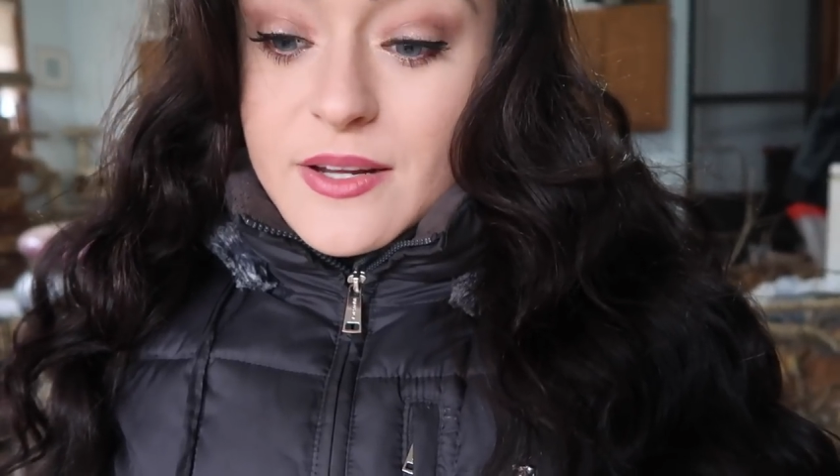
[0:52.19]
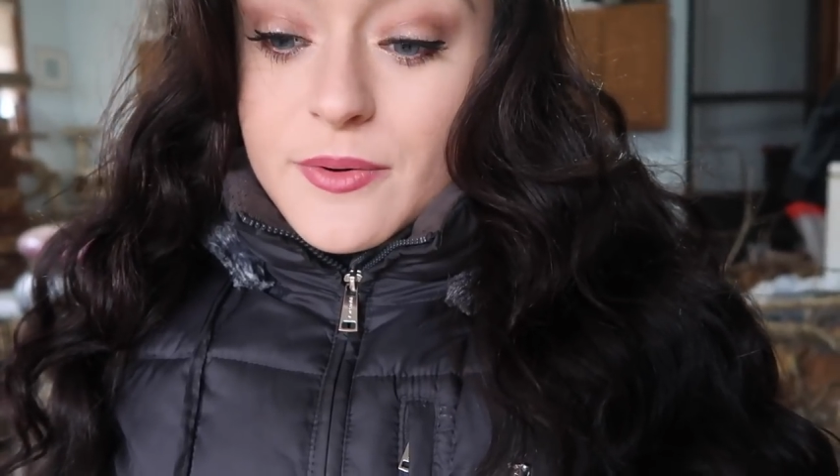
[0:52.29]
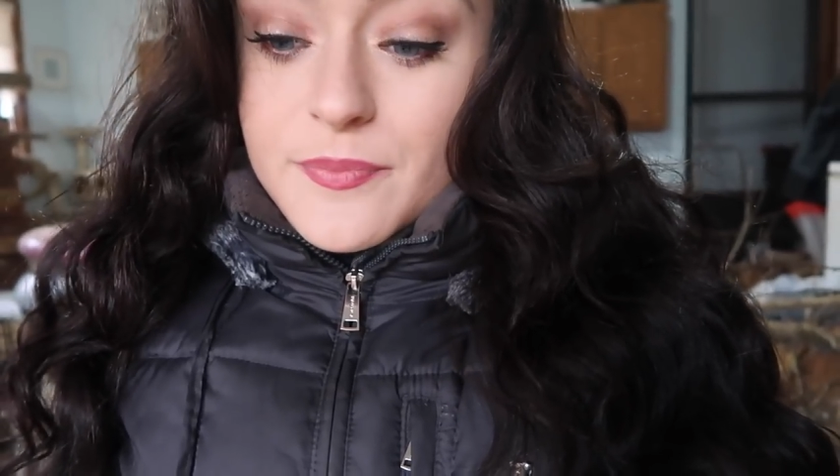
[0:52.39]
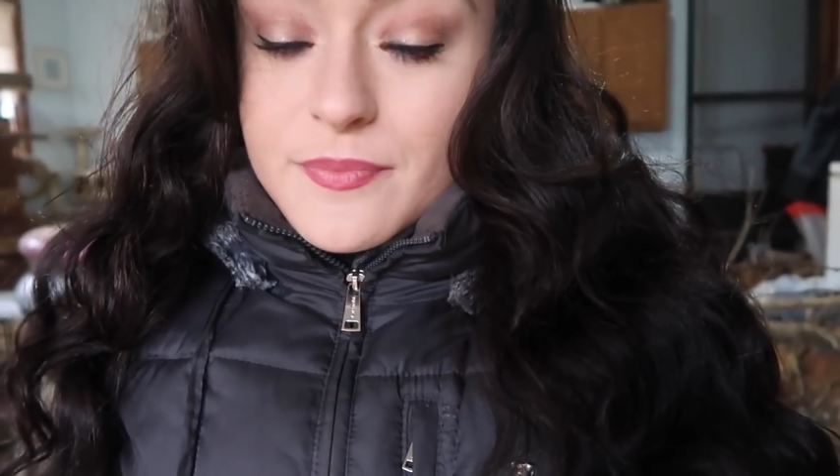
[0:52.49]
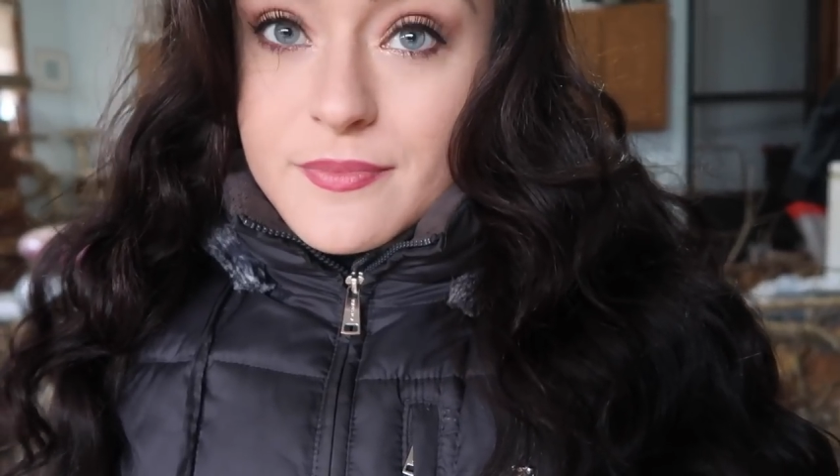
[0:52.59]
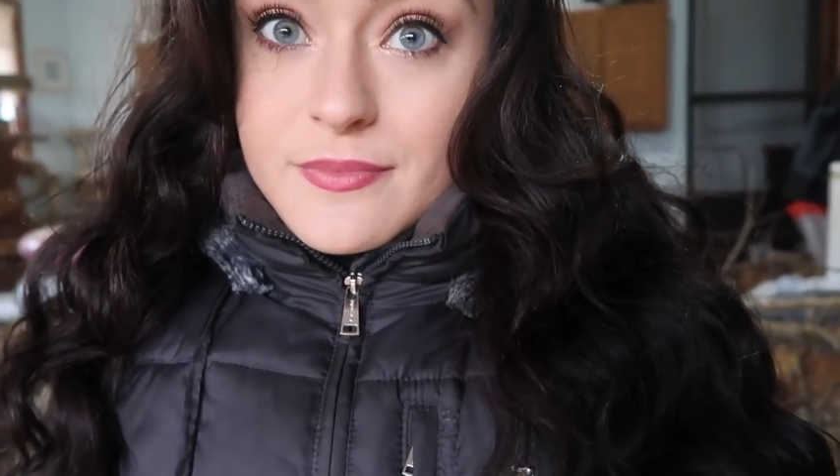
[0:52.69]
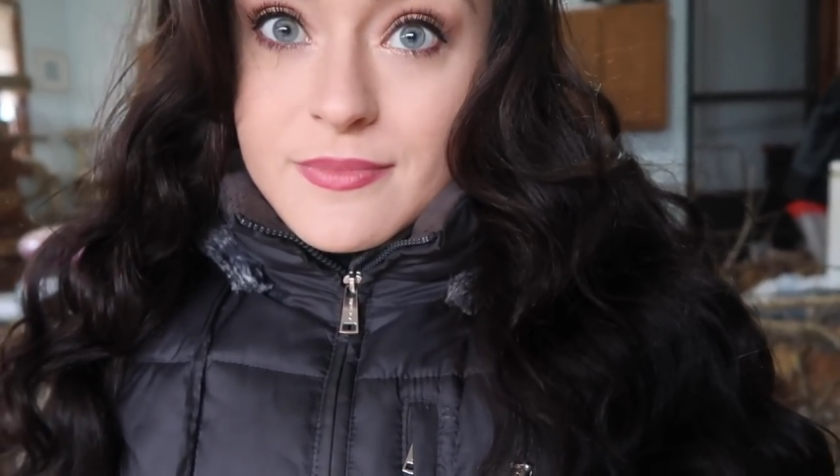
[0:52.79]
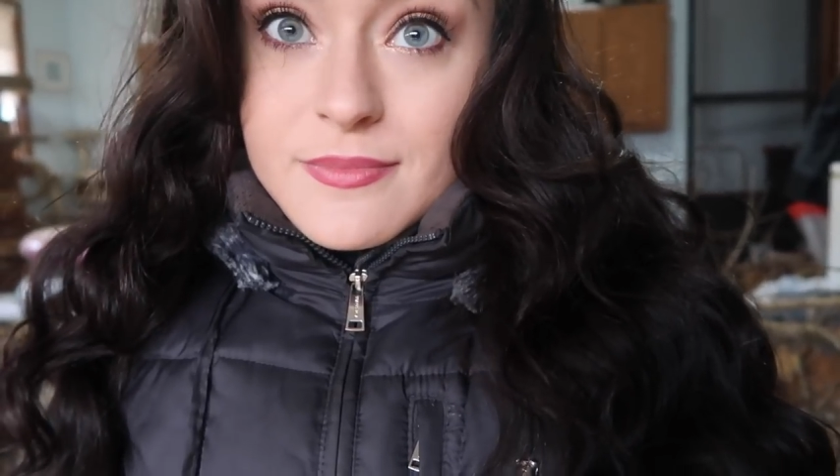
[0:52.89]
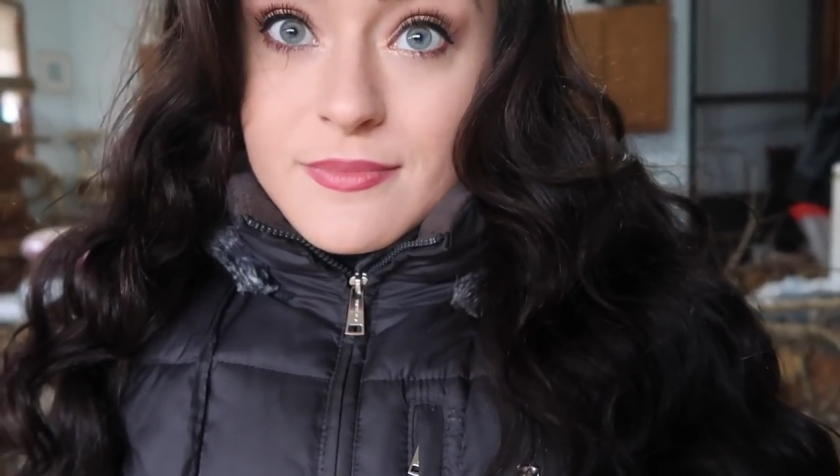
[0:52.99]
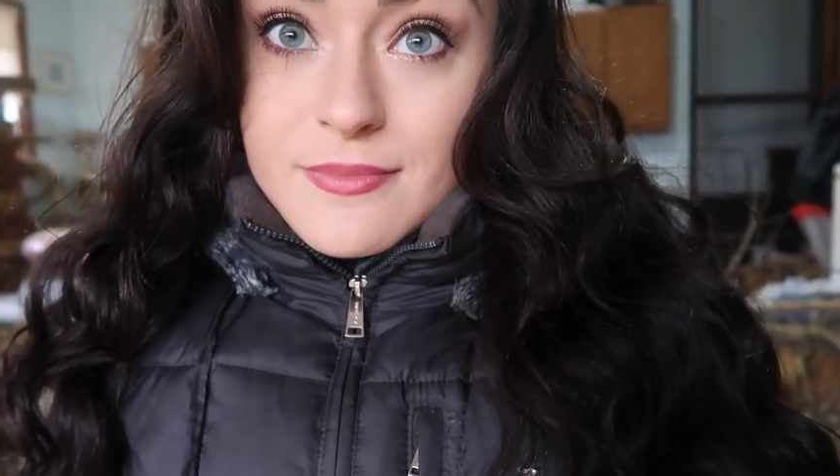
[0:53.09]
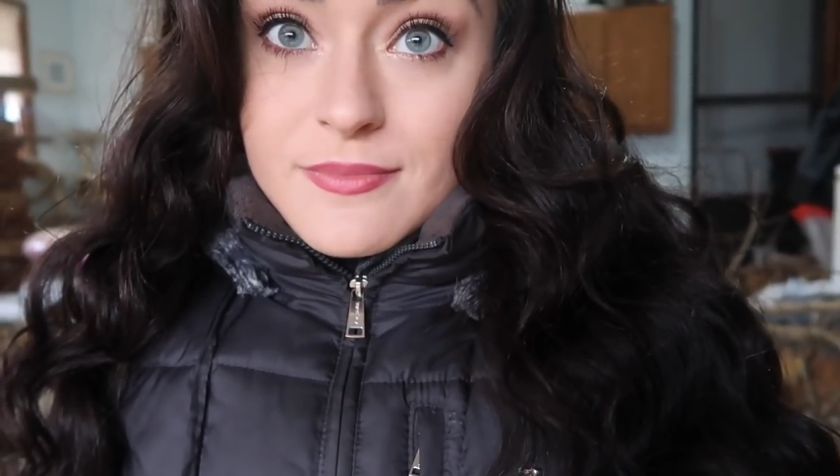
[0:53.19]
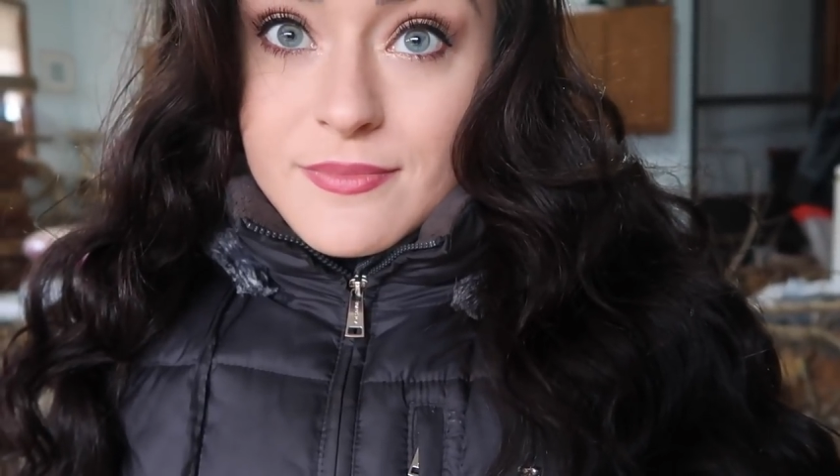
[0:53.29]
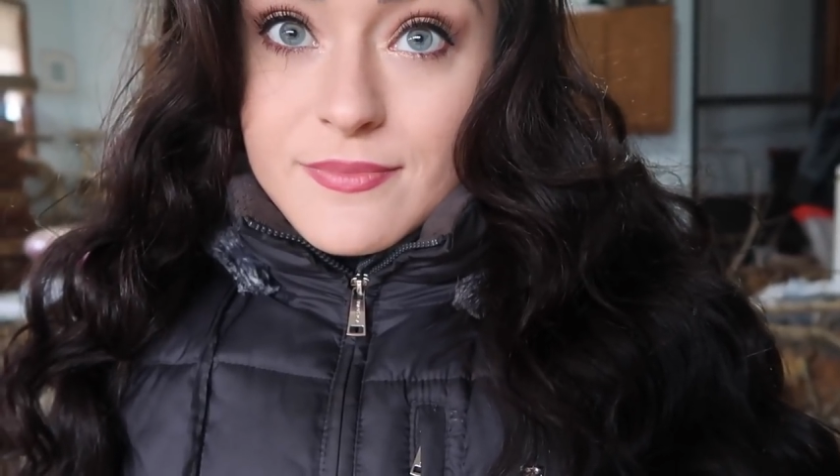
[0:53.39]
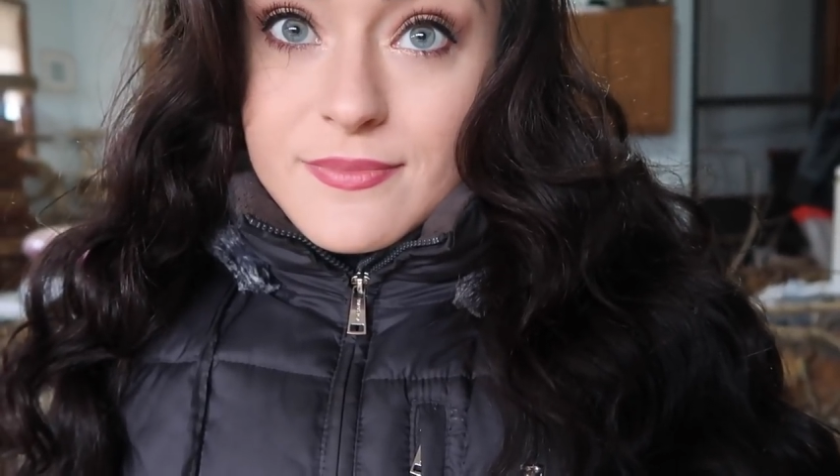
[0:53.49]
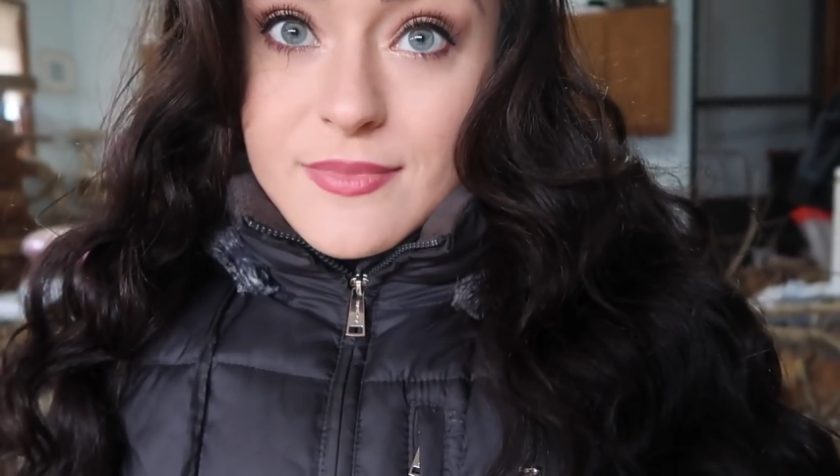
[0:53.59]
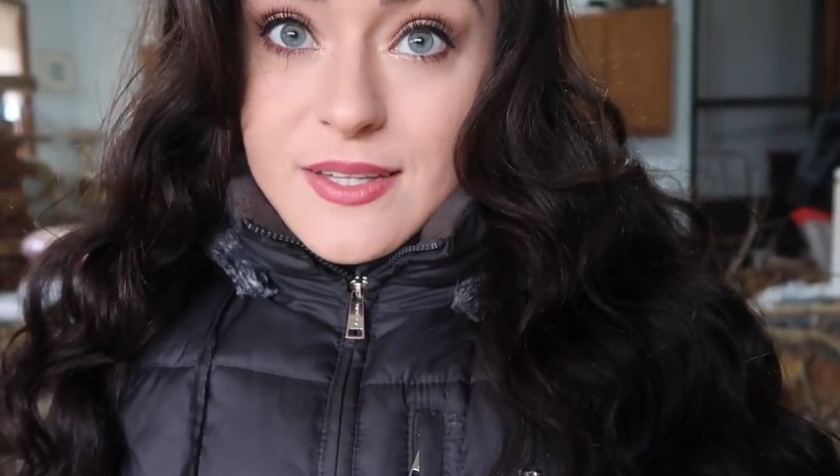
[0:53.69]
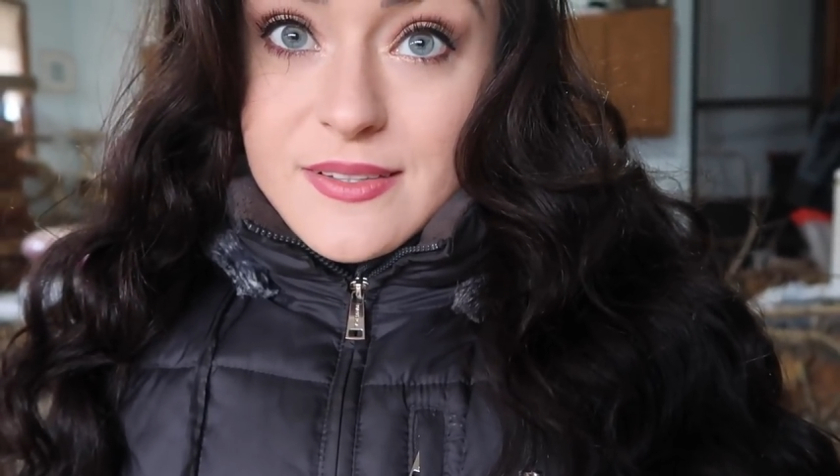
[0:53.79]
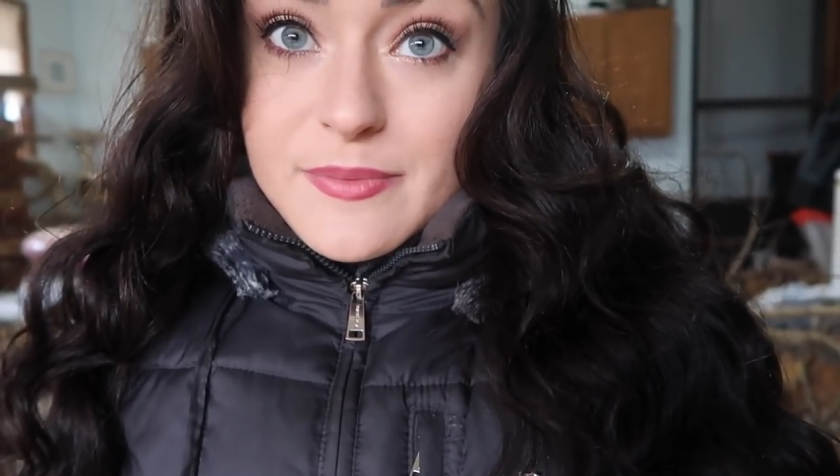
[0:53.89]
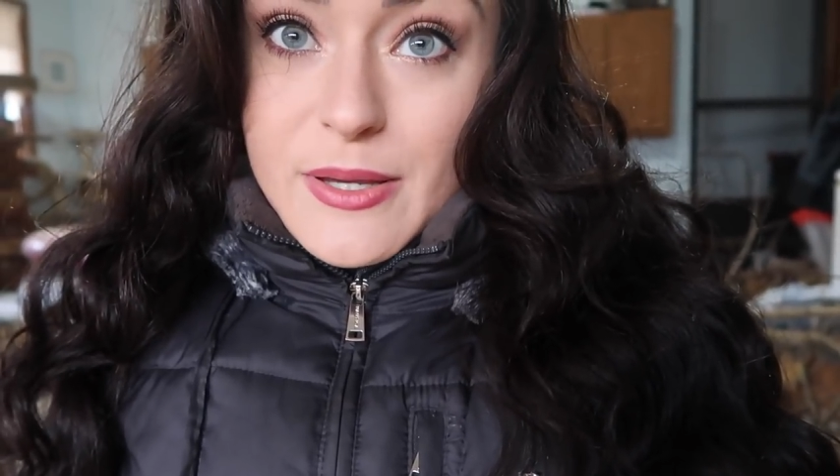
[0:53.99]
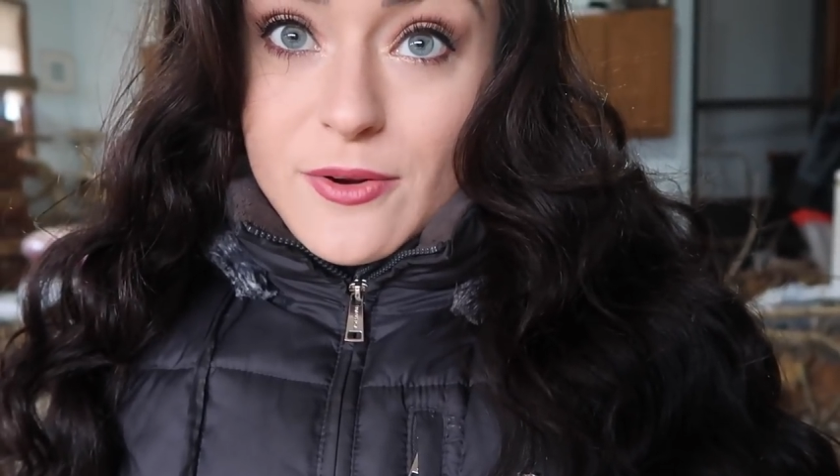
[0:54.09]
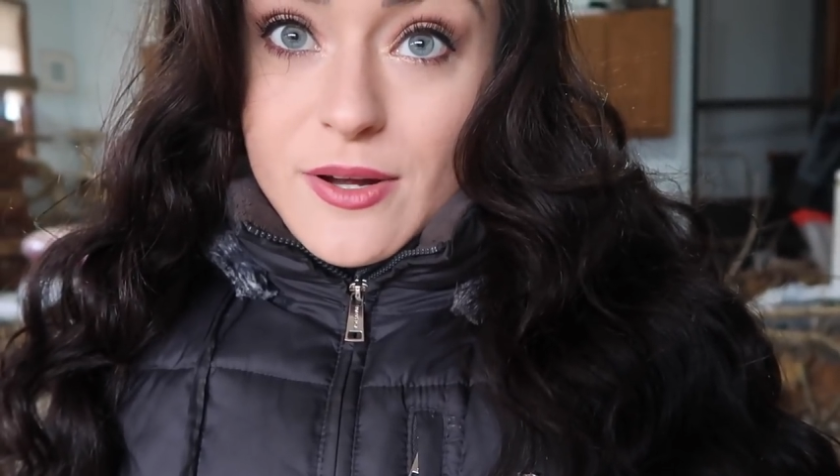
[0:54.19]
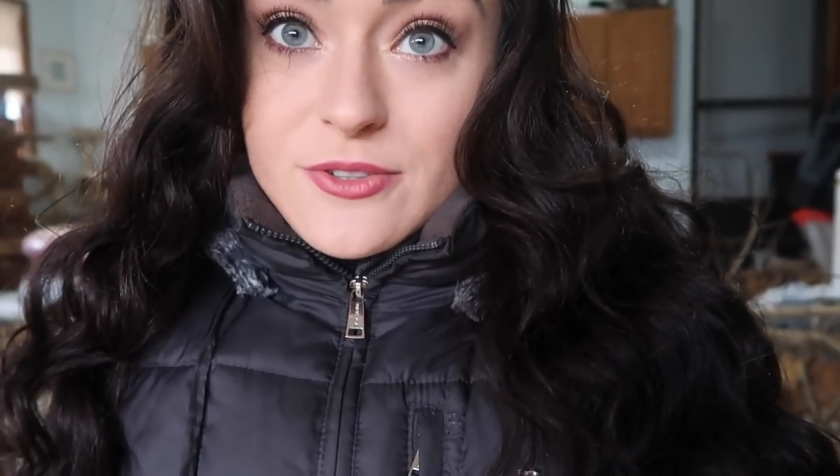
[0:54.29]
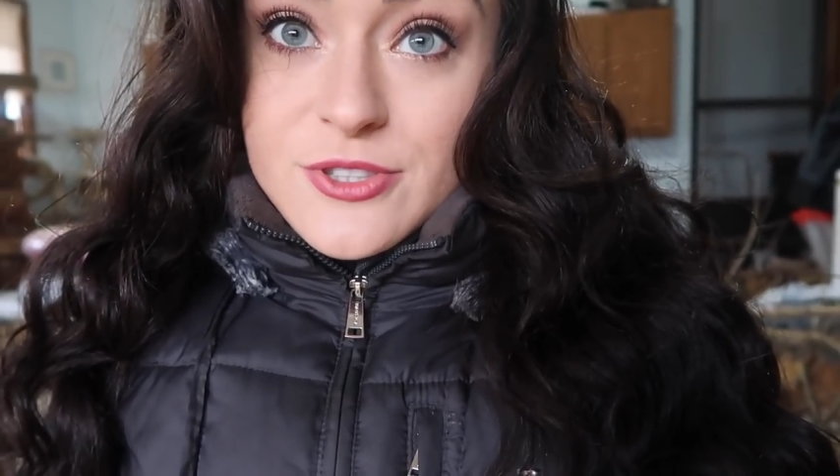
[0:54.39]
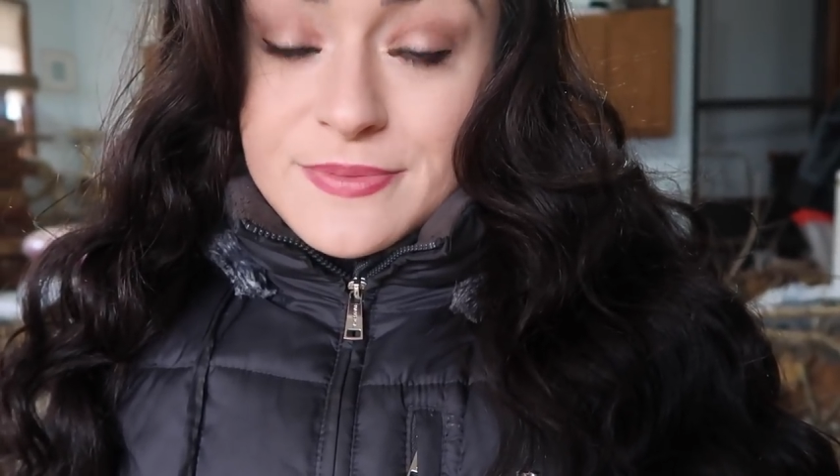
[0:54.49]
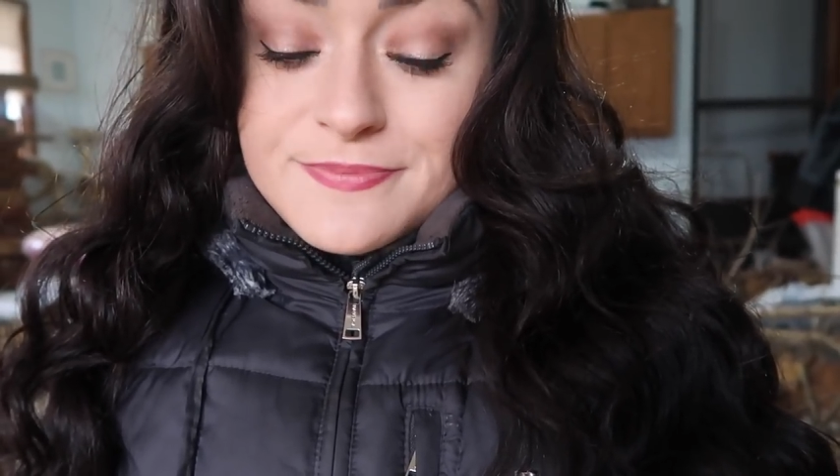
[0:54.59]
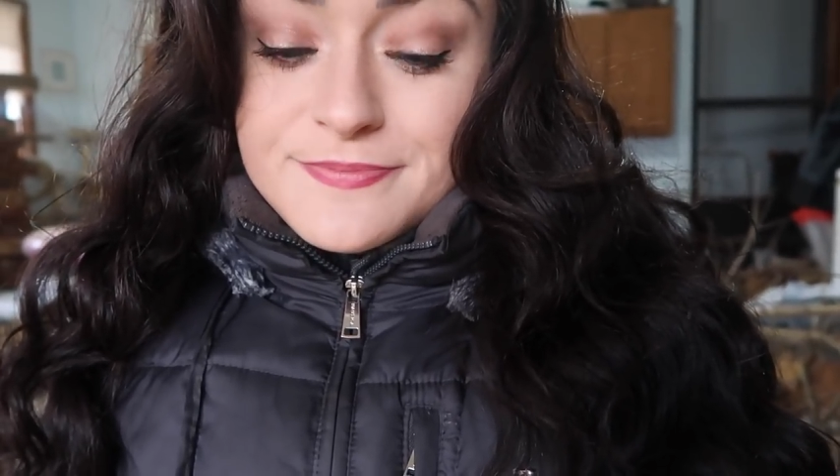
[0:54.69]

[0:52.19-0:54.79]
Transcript: know, this is my garage.